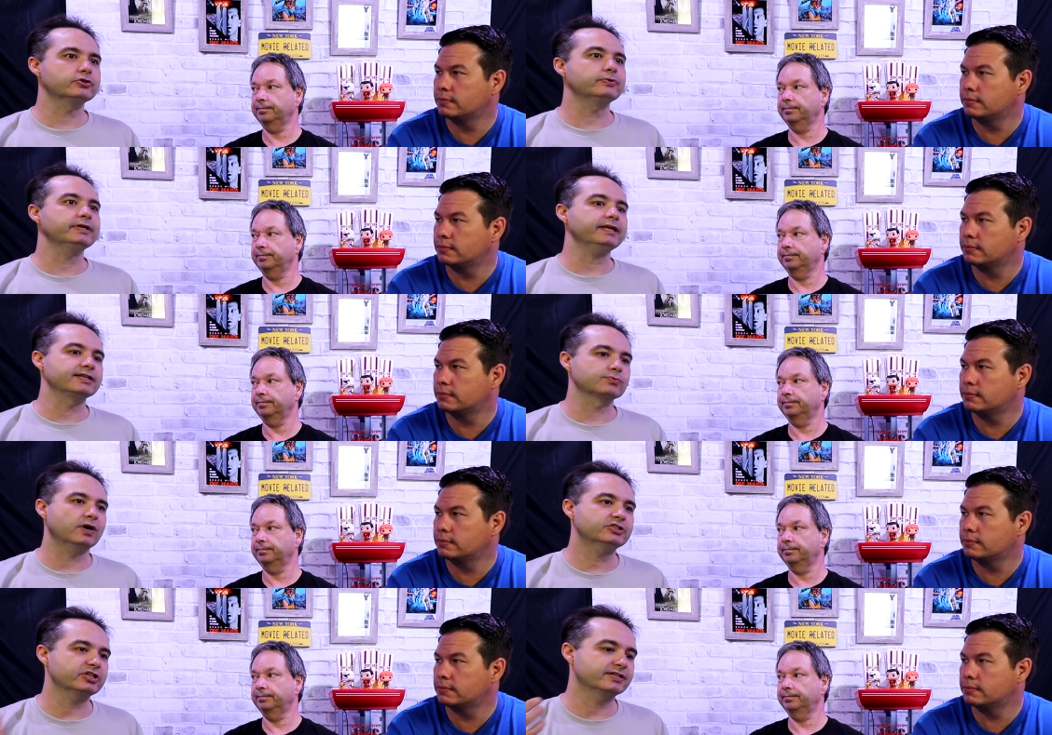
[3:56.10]
Speaker 1: doing is
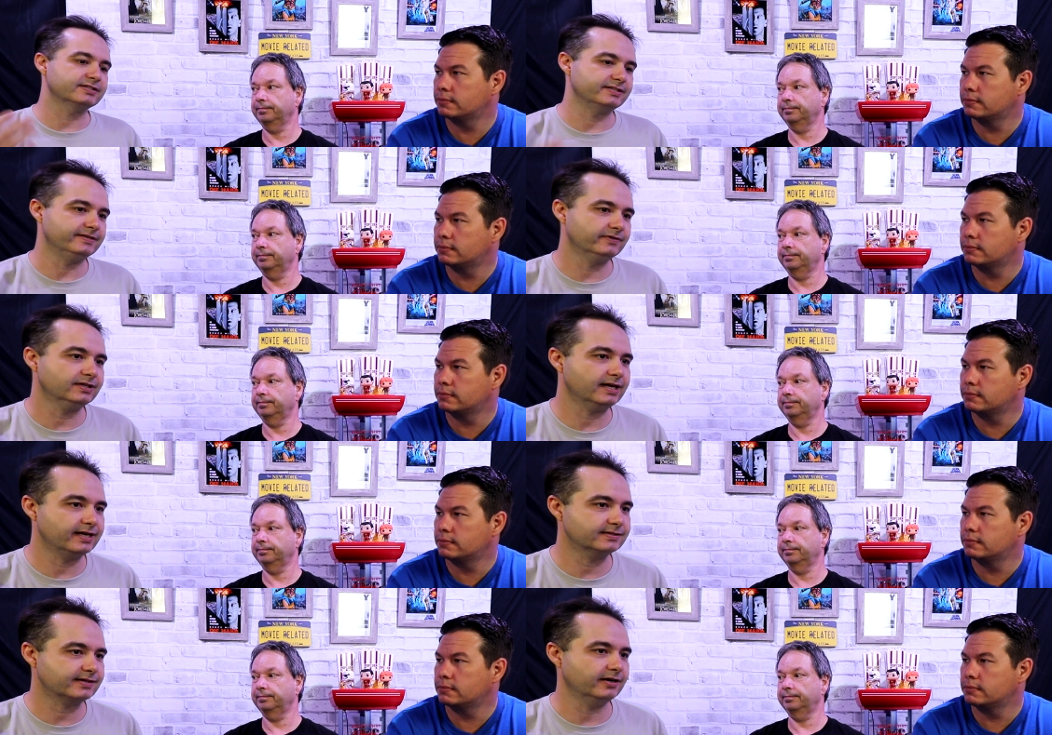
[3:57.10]
watching stephen
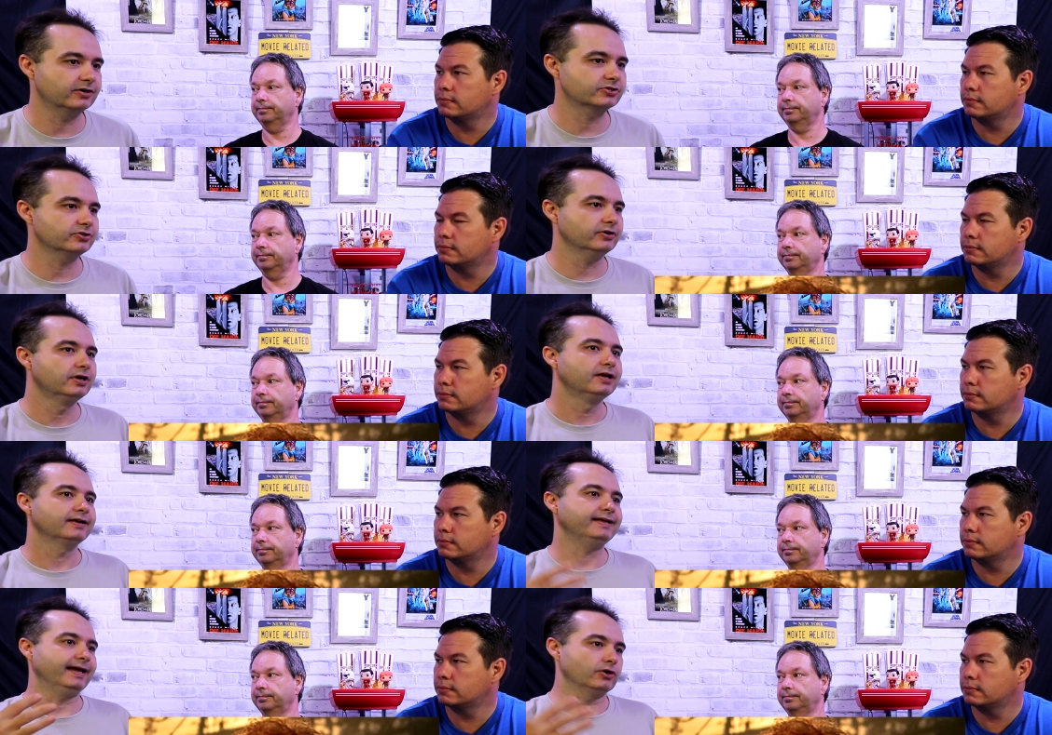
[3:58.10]
lang's character
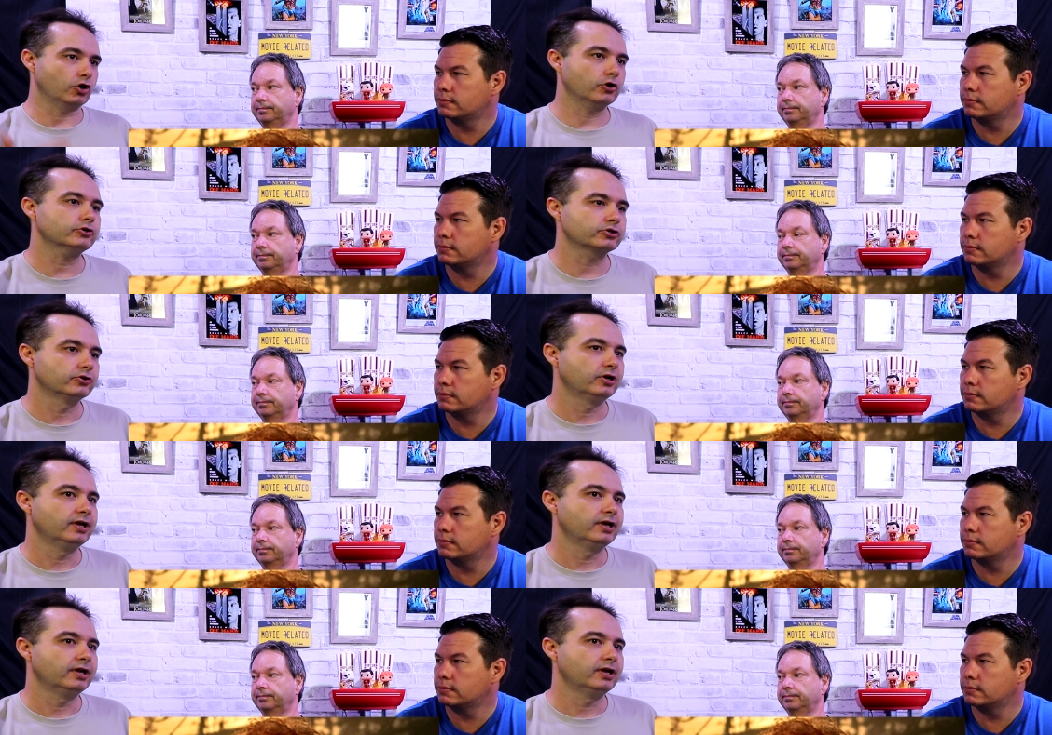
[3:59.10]
get hurt